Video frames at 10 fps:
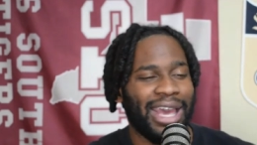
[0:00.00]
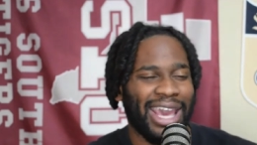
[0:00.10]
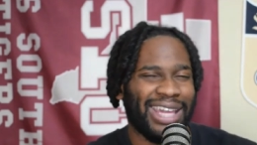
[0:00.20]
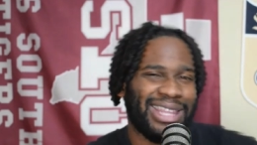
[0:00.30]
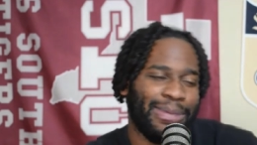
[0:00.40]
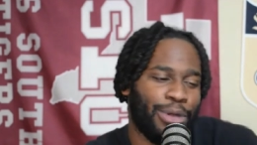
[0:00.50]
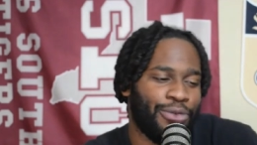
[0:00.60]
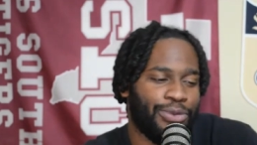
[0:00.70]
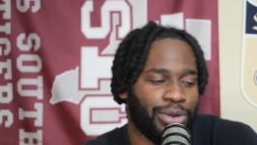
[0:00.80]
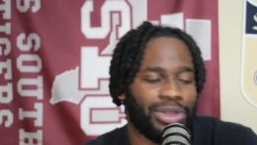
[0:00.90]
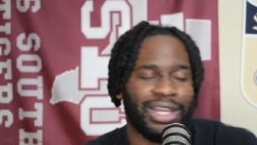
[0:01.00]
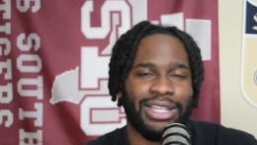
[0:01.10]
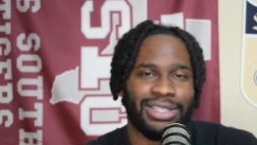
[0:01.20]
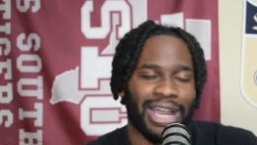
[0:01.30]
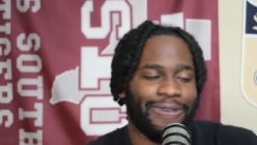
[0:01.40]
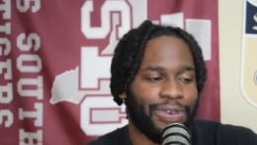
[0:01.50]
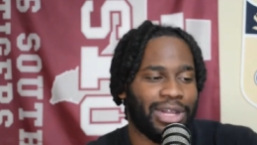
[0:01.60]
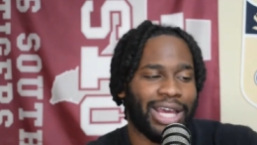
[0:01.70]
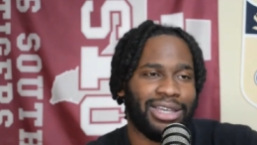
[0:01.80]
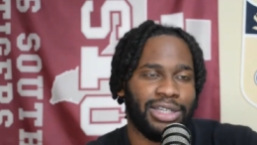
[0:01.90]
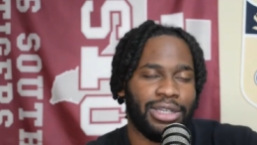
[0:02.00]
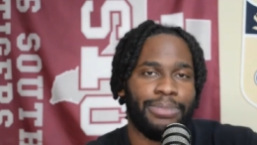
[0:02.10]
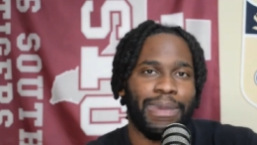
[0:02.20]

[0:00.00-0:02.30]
And they both were things that I felt like could